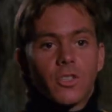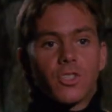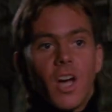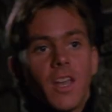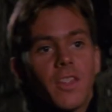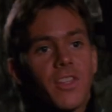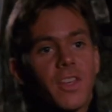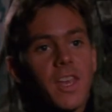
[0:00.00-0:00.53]

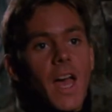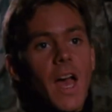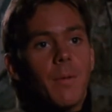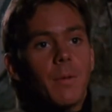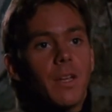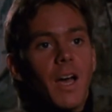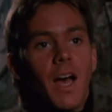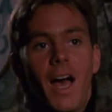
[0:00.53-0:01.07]
Jonathan
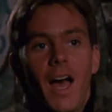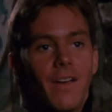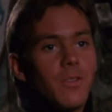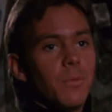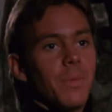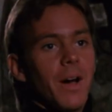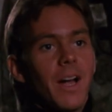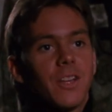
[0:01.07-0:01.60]
Cabot.
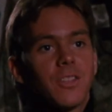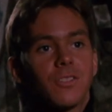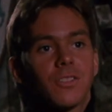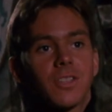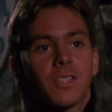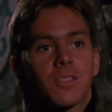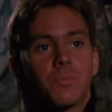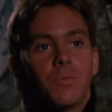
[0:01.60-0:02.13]
I've admired you
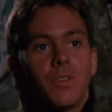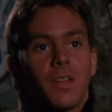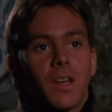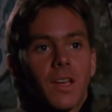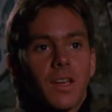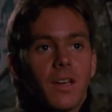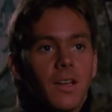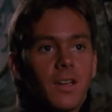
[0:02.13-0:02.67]
since
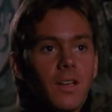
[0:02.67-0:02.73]
Munich.